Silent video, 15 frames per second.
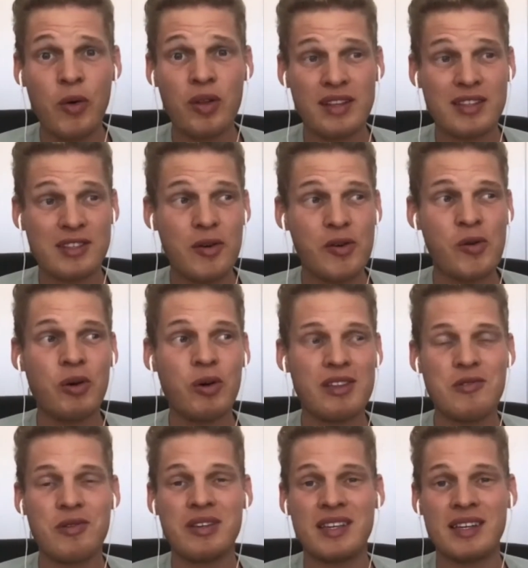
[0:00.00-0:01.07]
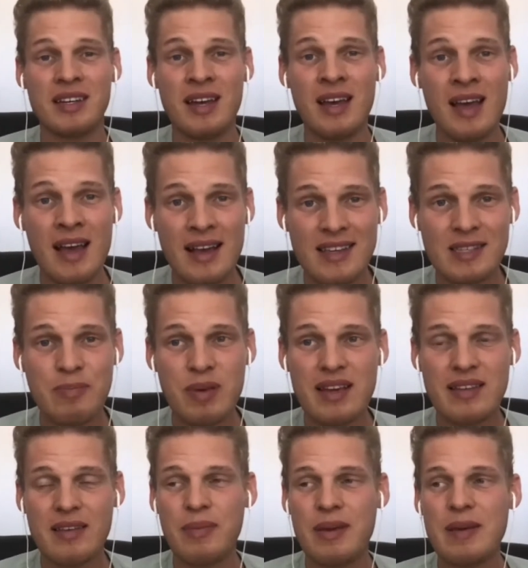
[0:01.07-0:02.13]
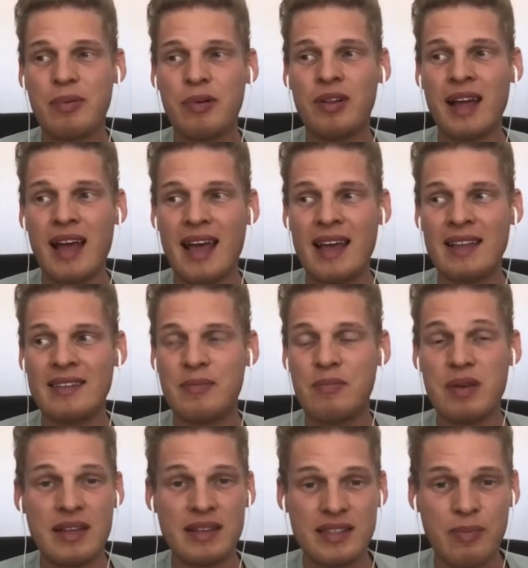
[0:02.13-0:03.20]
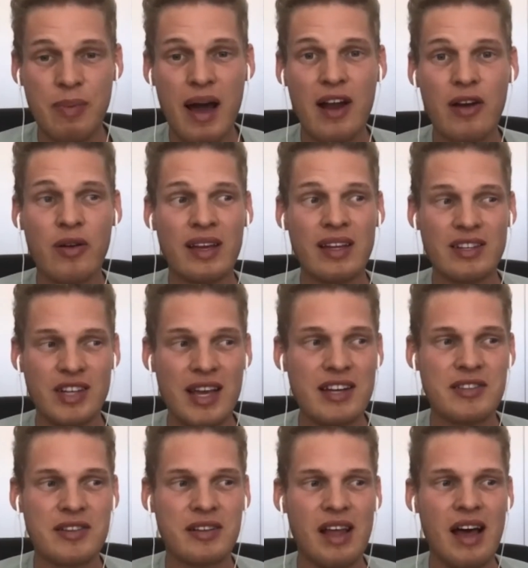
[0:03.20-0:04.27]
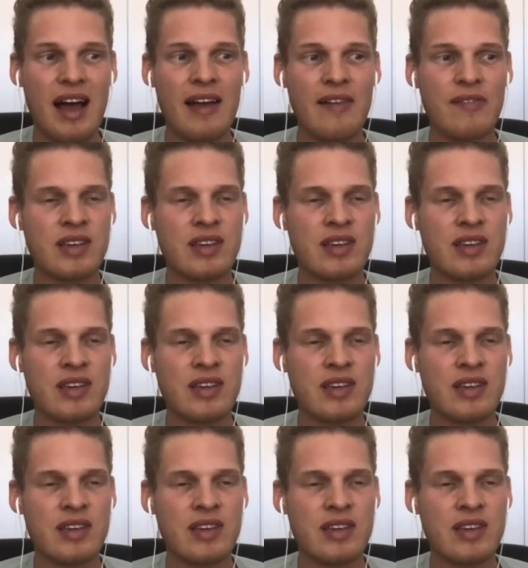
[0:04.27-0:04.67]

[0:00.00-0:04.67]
That's so cool that you get to speak to people and be inspiring and change their lives.